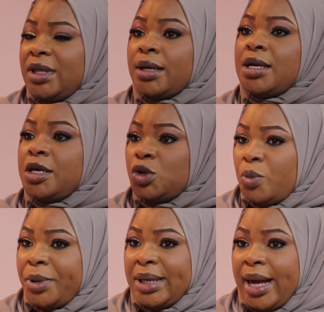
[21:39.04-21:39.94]
that needs
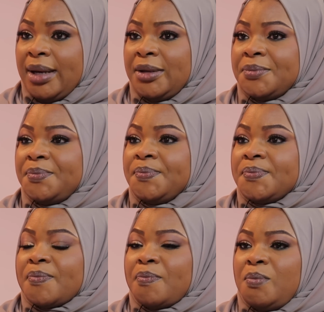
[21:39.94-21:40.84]
to be done,
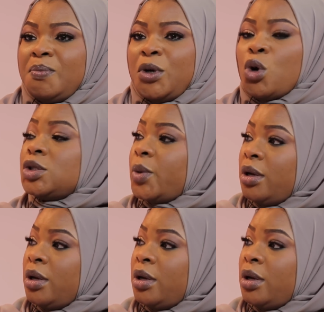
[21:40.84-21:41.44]
because